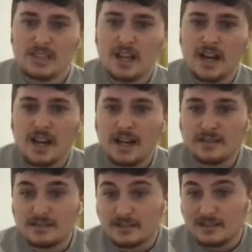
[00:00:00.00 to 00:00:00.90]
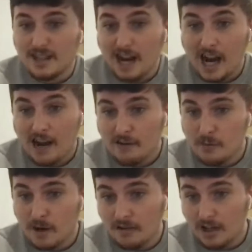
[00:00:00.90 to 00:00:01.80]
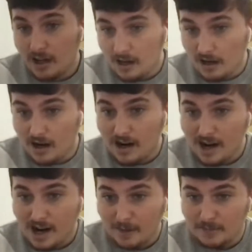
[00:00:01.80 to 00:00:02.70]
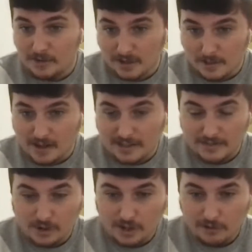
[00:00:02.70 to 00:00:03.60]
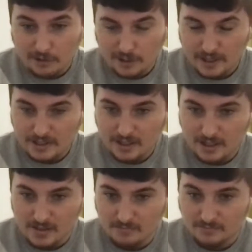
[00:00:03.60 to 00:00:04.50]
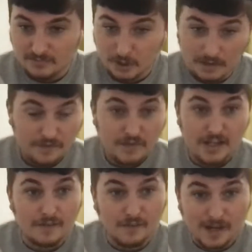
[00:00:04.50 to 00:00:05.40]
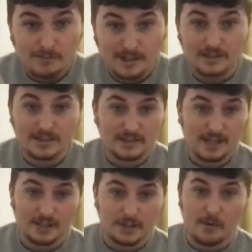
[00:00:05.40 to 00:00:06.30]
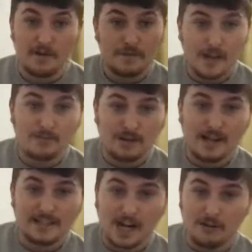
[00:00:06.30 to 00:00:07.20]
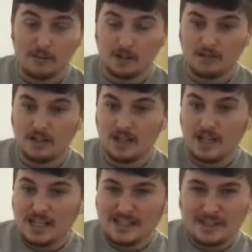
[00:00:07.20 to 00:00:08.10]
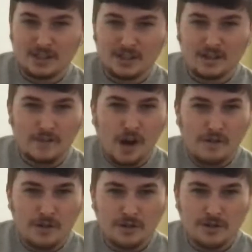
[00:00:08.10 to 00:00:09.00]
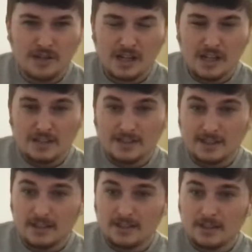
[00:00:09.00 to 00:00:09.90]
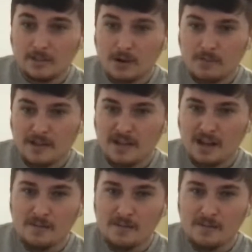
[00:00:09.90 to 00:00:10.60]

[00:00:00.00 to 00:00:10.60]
And Harrow Borough are absolutely massive. I agree. To be fair play. This is actually a point. Fair play to Harrow Borough. They took 500 to Pompey.